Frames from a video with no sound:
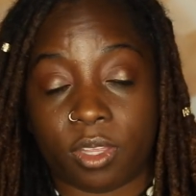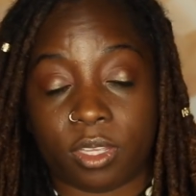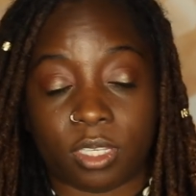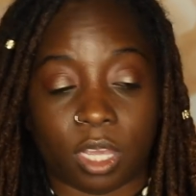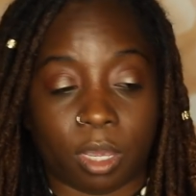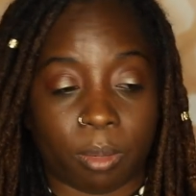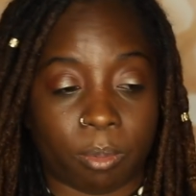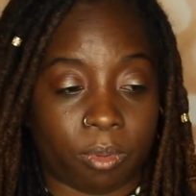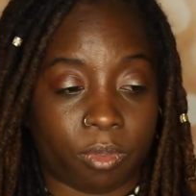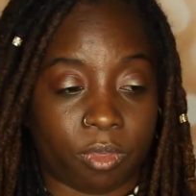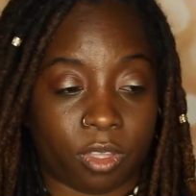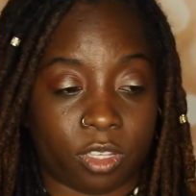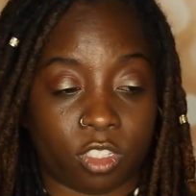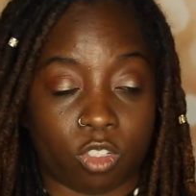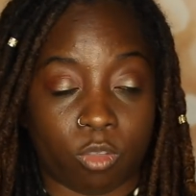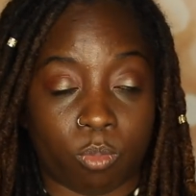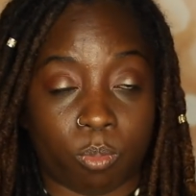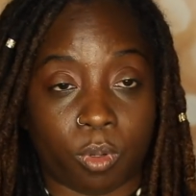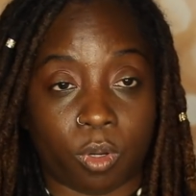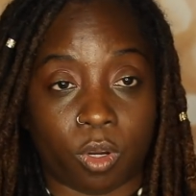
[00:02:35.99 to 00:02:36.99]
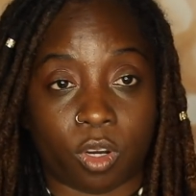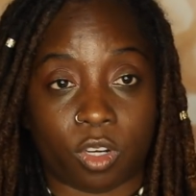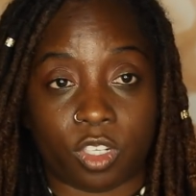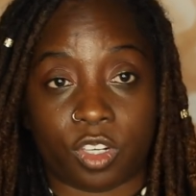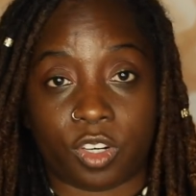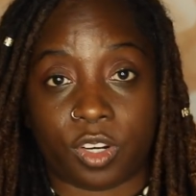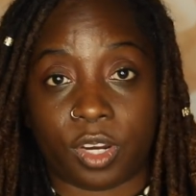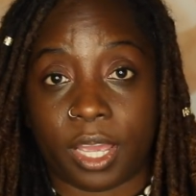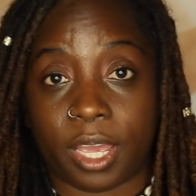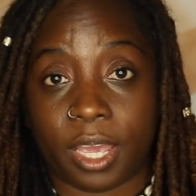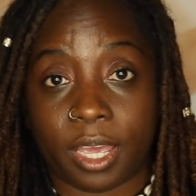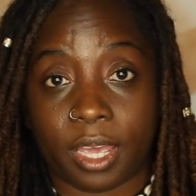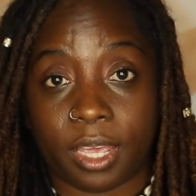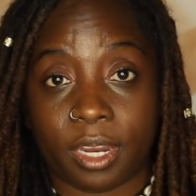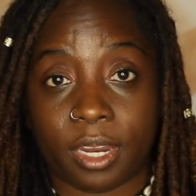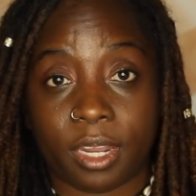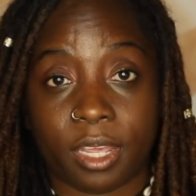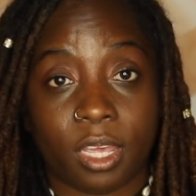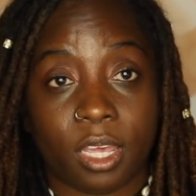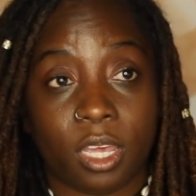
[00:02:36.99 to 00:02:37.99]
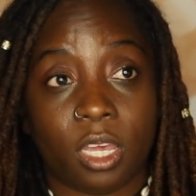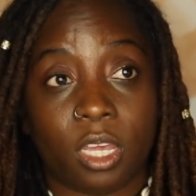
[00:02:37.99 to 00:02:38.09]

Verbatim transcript: the type of things you put on your head.